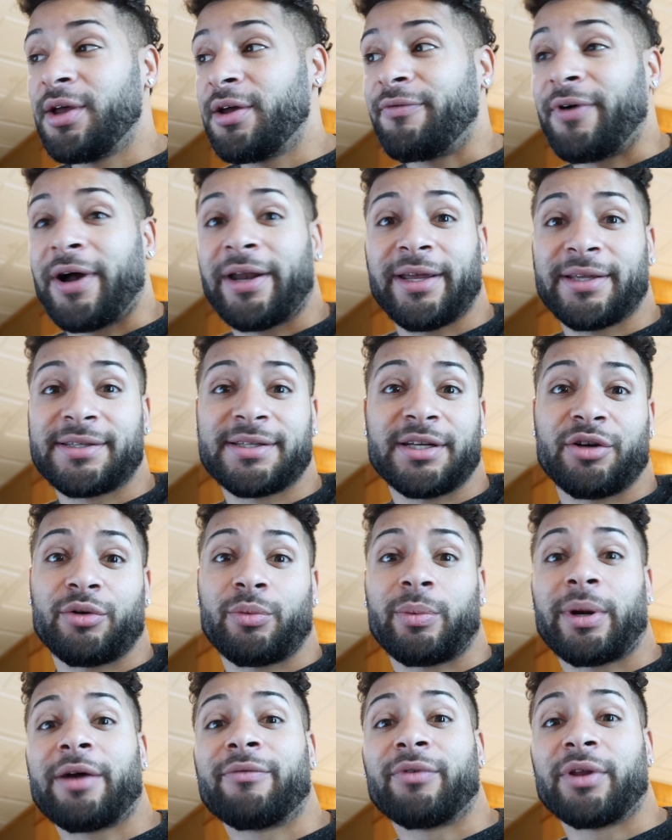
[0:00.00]
financing it
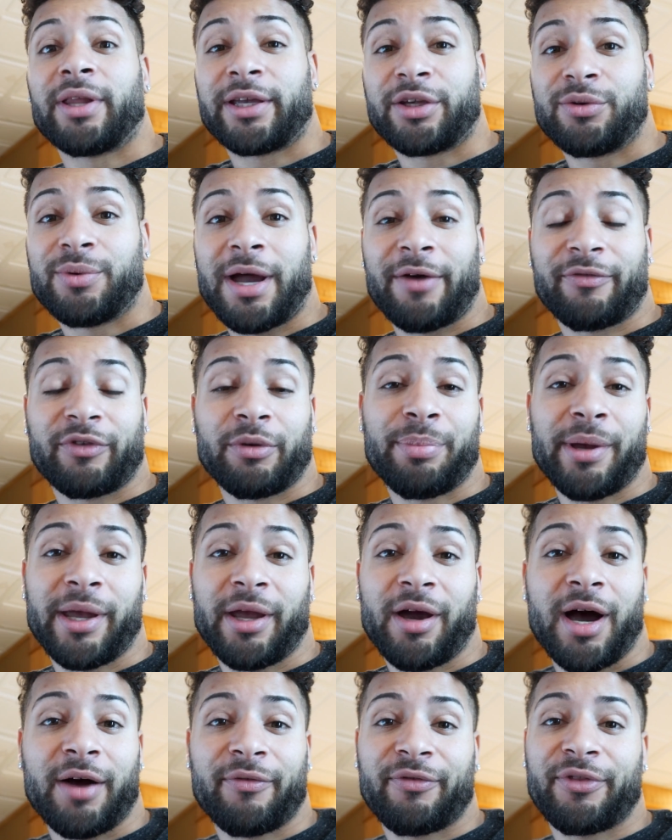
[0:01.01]
or whatever, like you have to
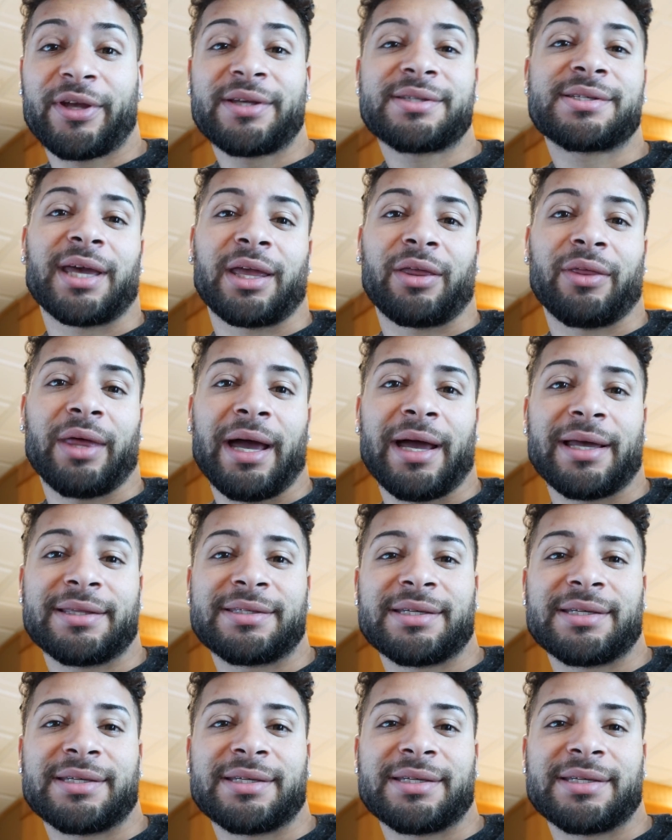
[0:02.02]
pay off, things like that.